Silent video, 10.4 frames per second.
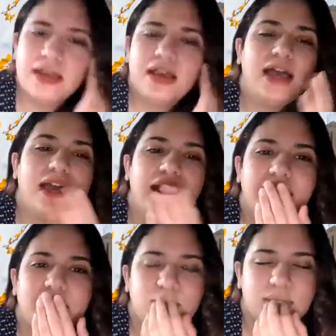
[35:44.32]

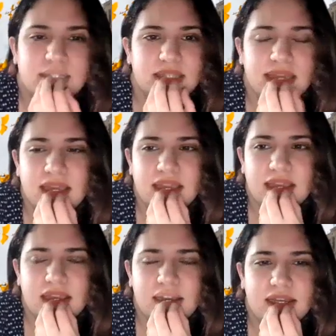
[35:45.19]
I would
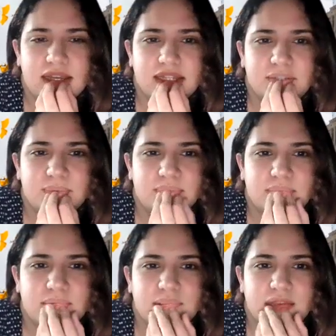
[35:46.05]
say I
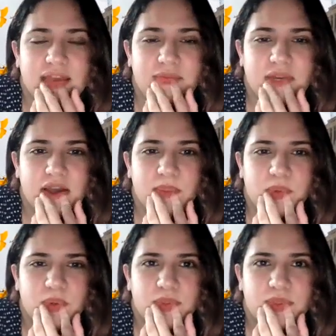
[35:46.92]
have a
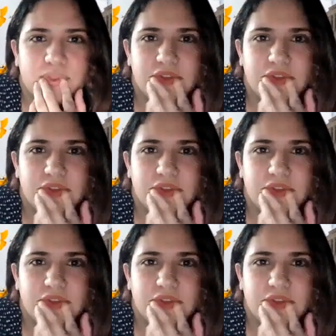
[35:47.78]
couple.